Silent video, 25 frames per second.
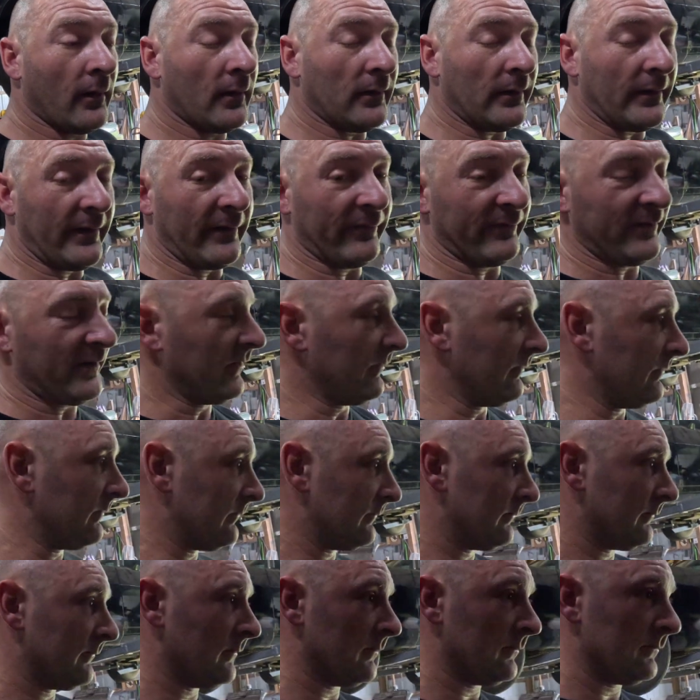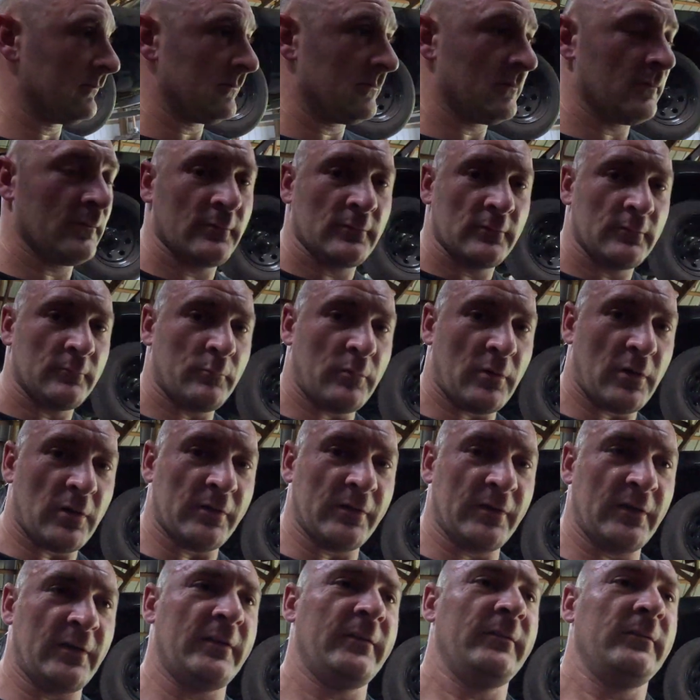lift.
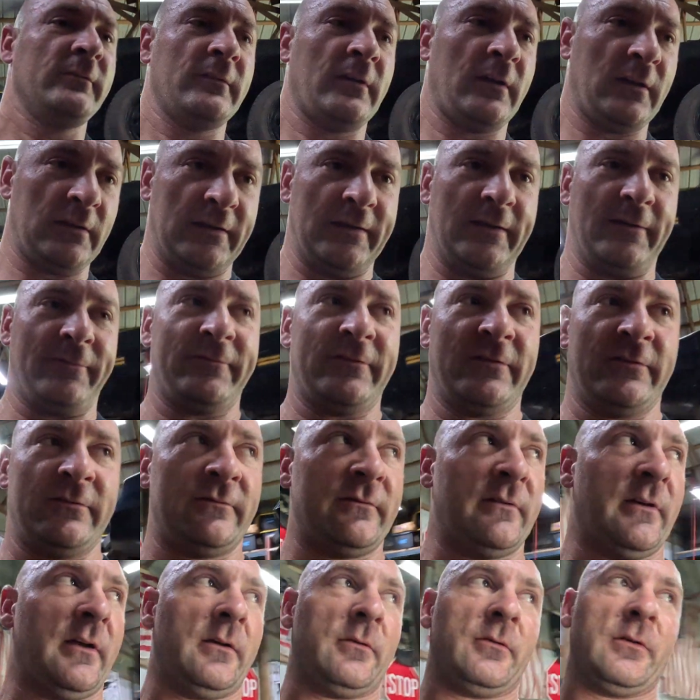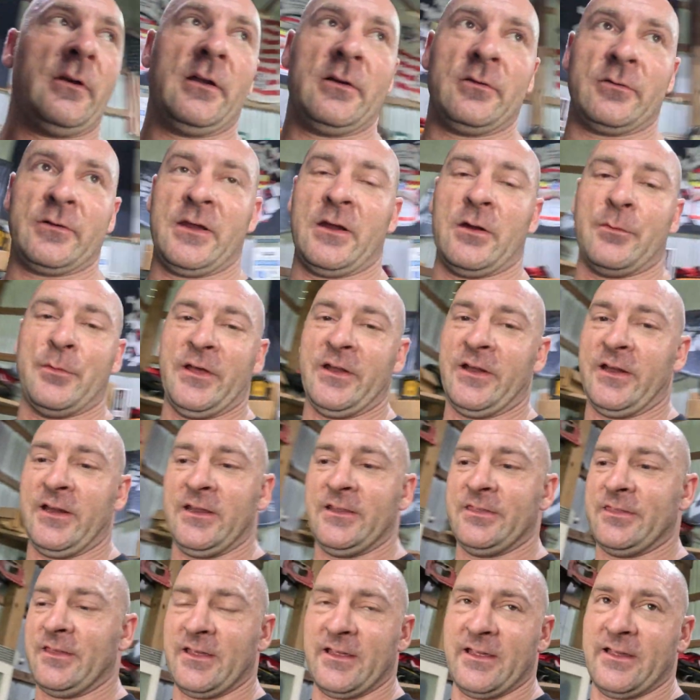Bar none, a lift. I don't care about
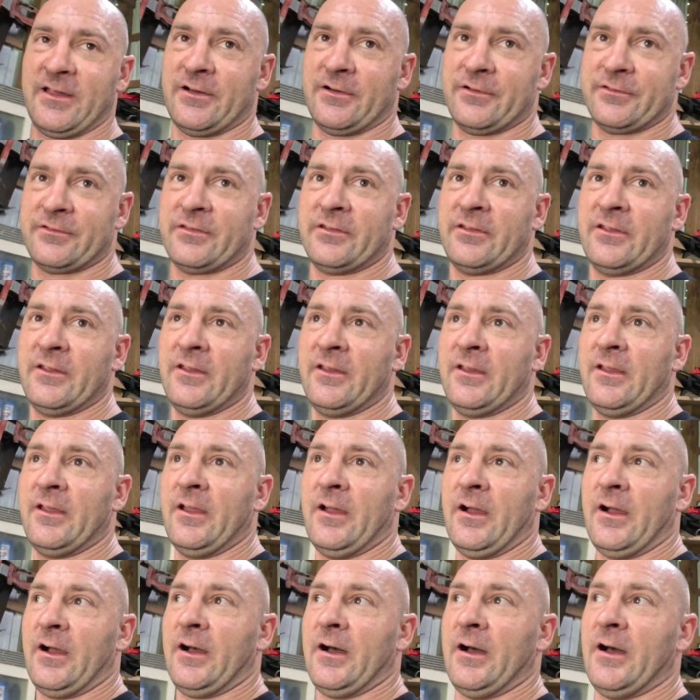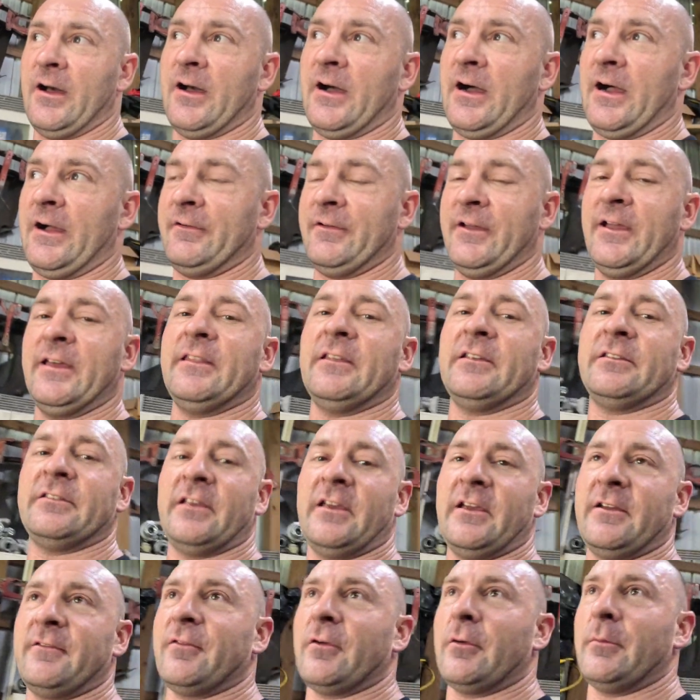anything else. I've had this
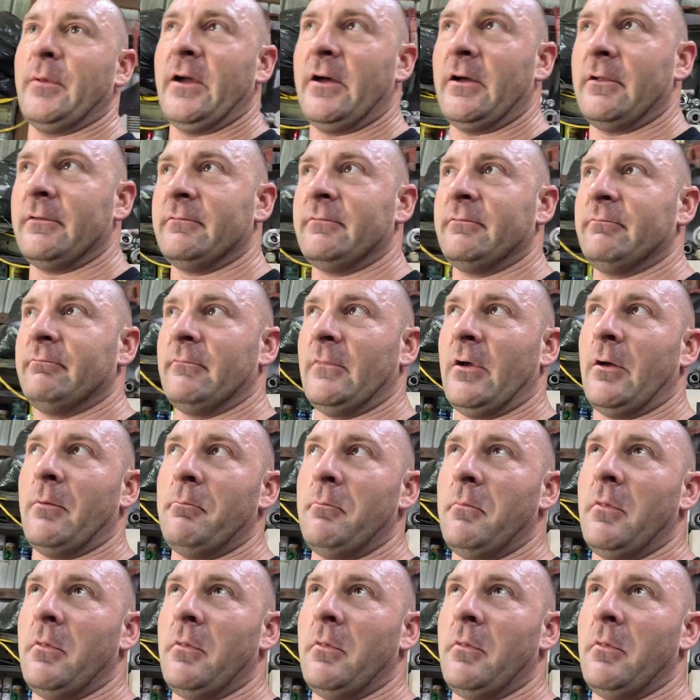thing for about a